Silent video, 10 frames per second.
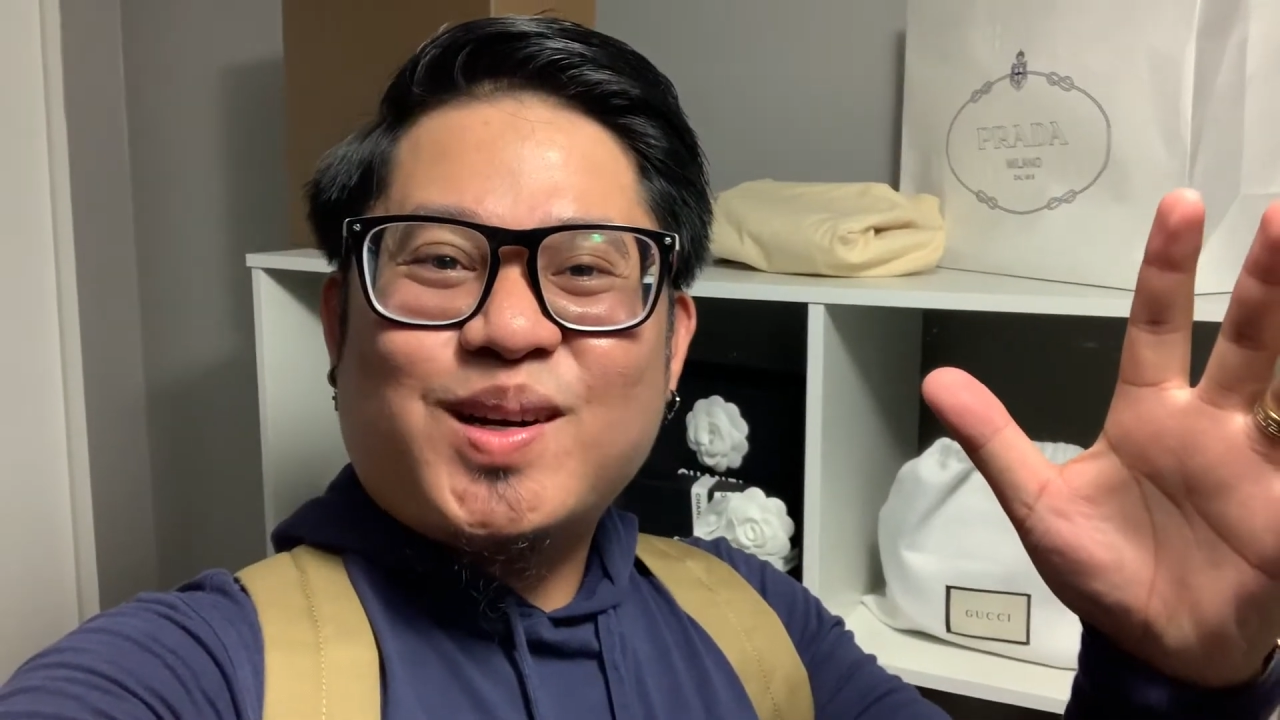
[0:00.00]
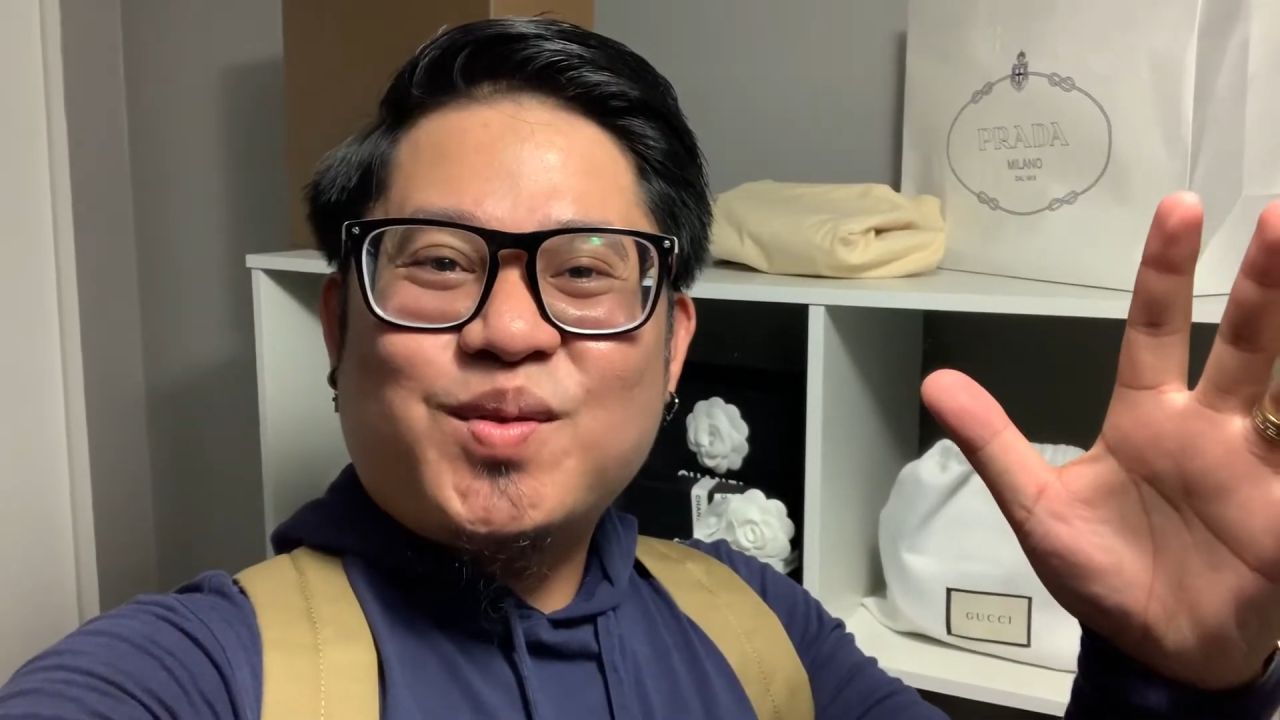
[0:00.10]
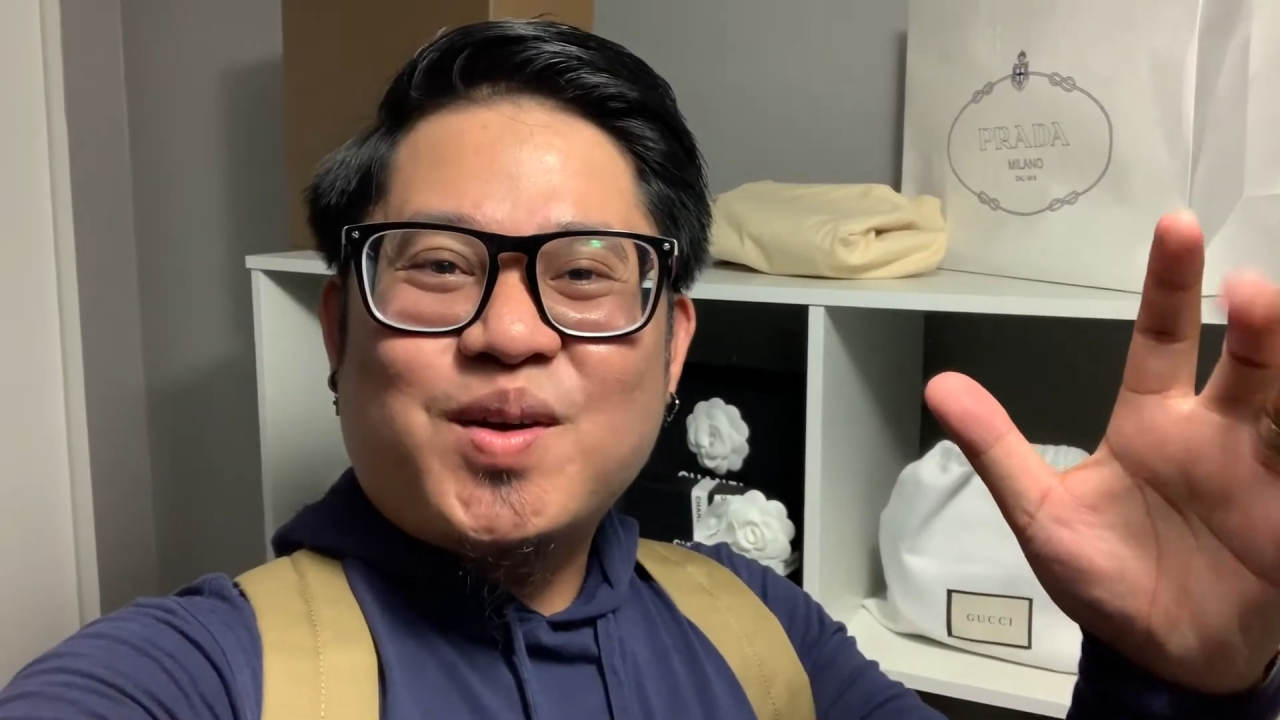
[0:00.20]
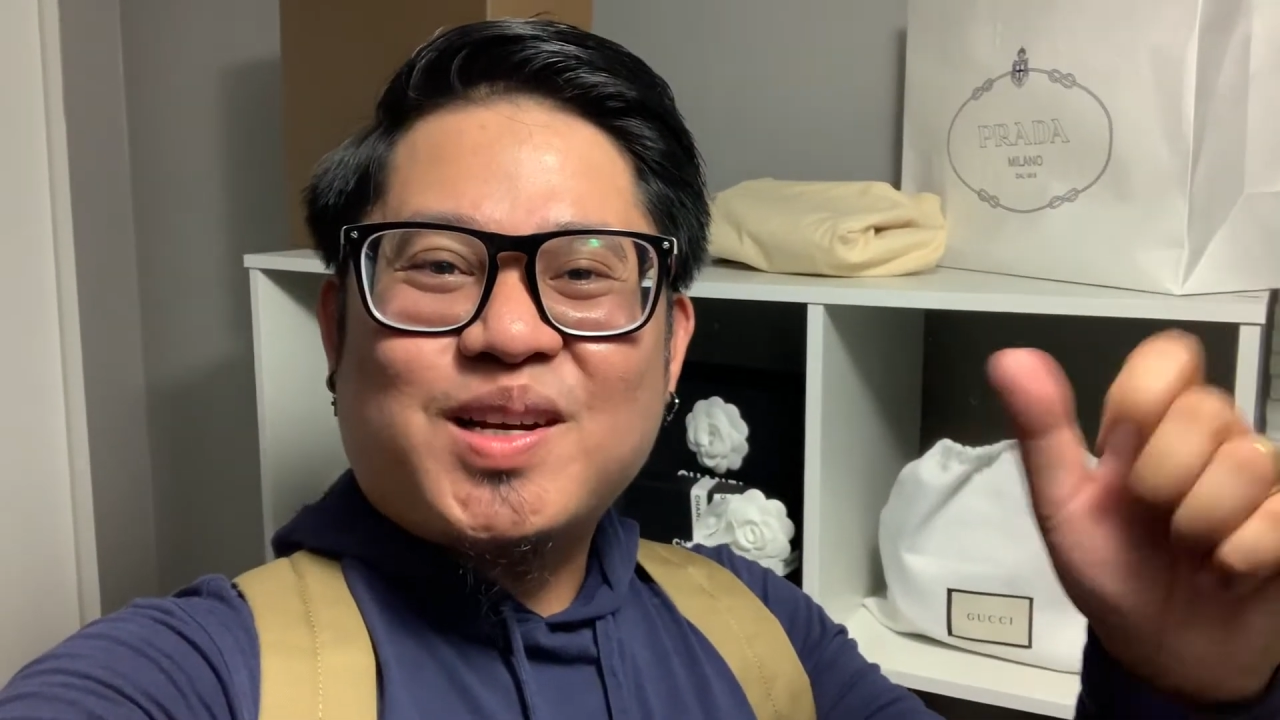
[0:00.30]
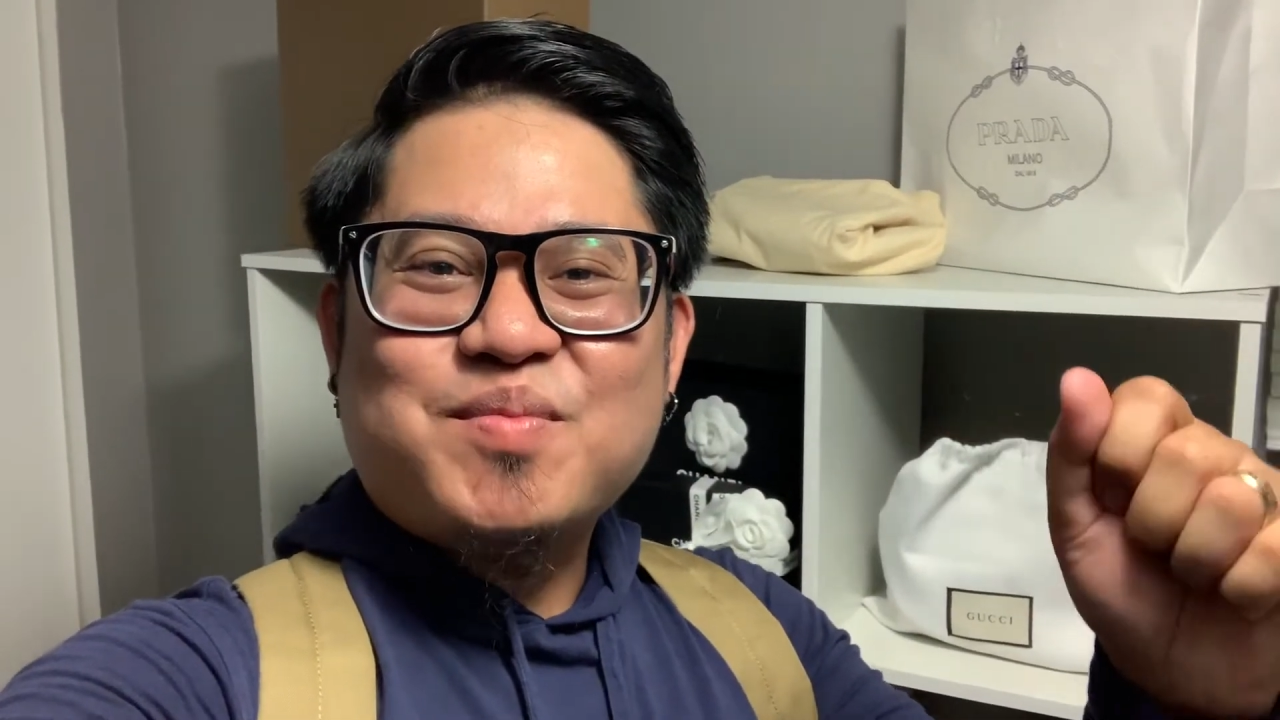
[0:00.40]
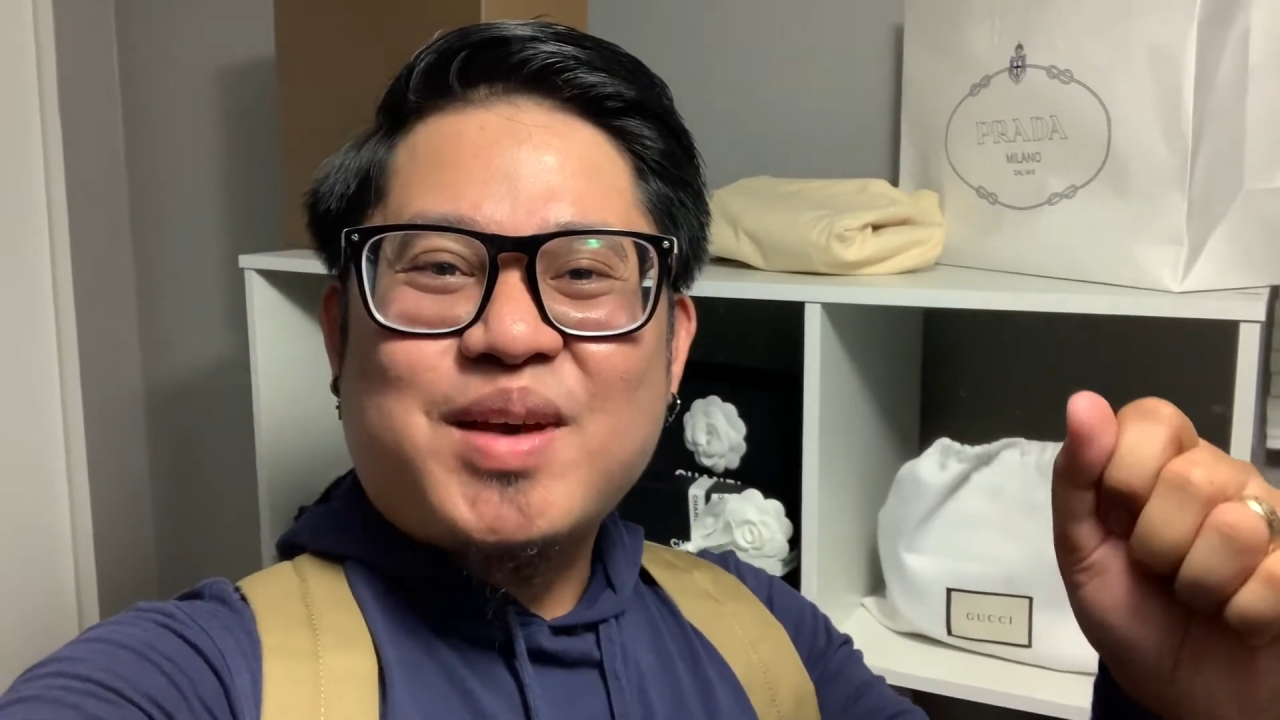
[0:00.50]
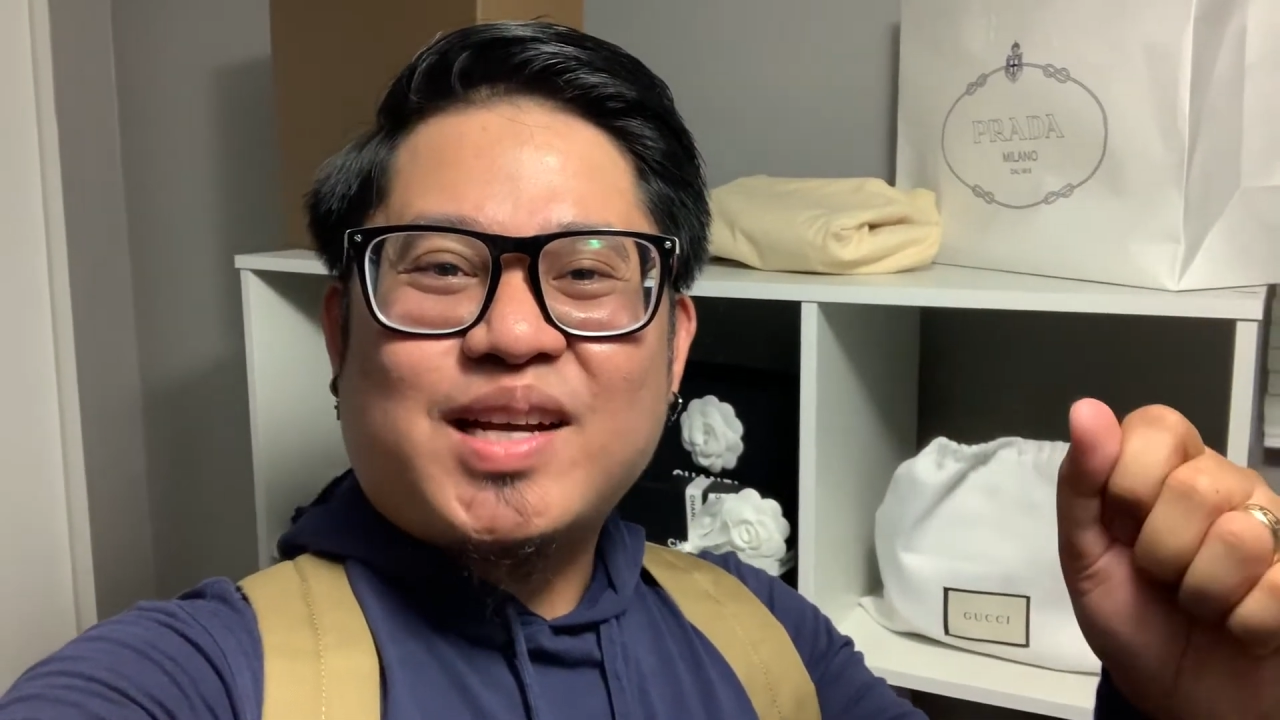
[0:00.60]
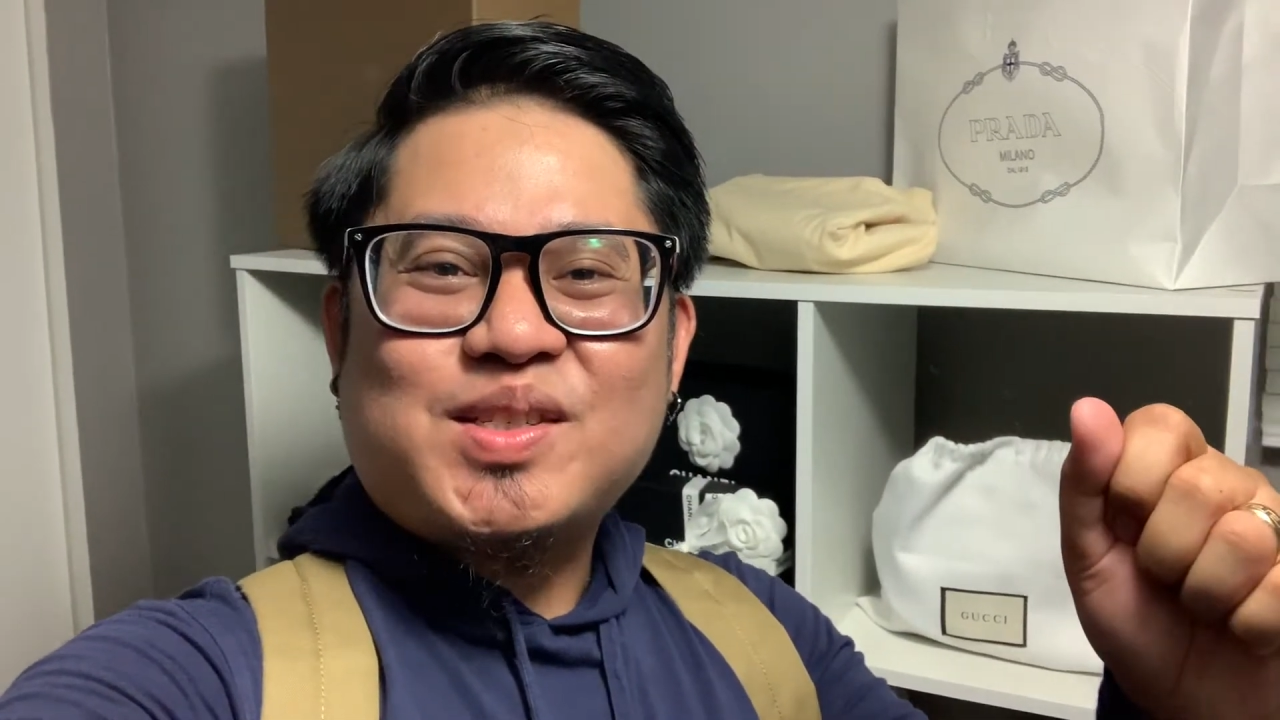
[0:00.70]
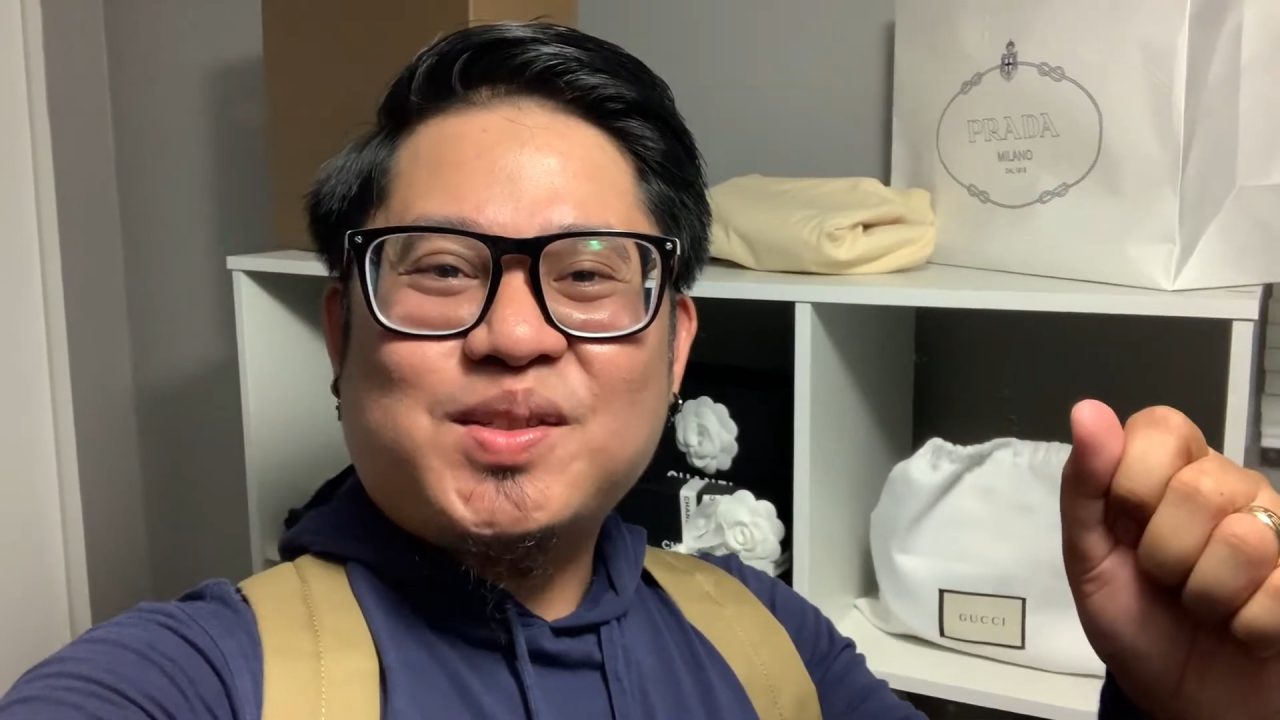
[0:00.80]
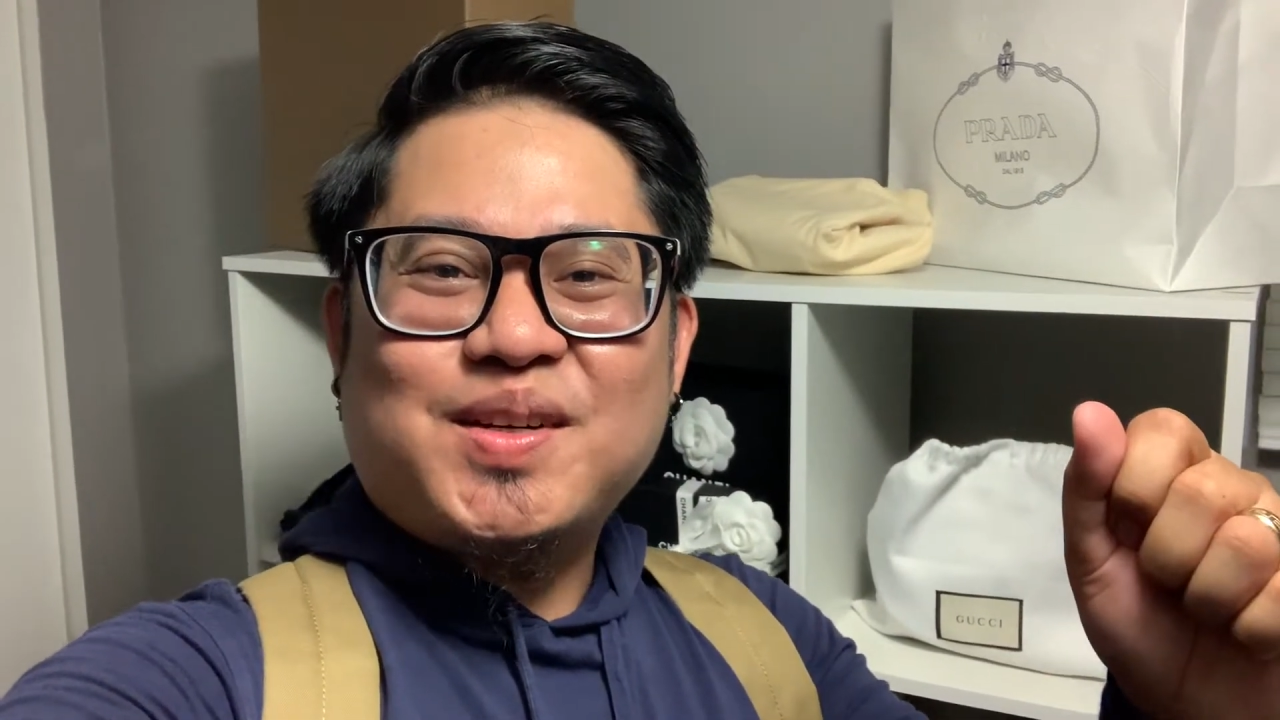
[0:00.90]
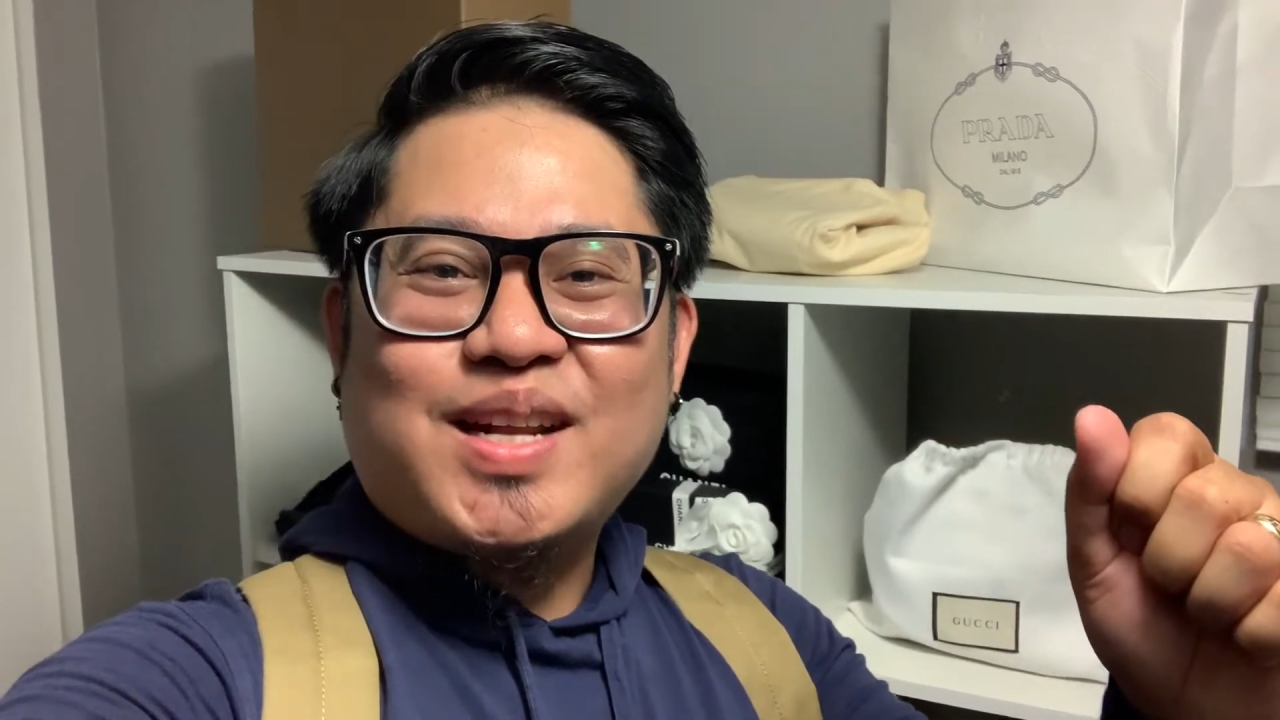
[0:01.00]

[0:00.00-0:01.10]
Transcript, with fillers: and welcome back to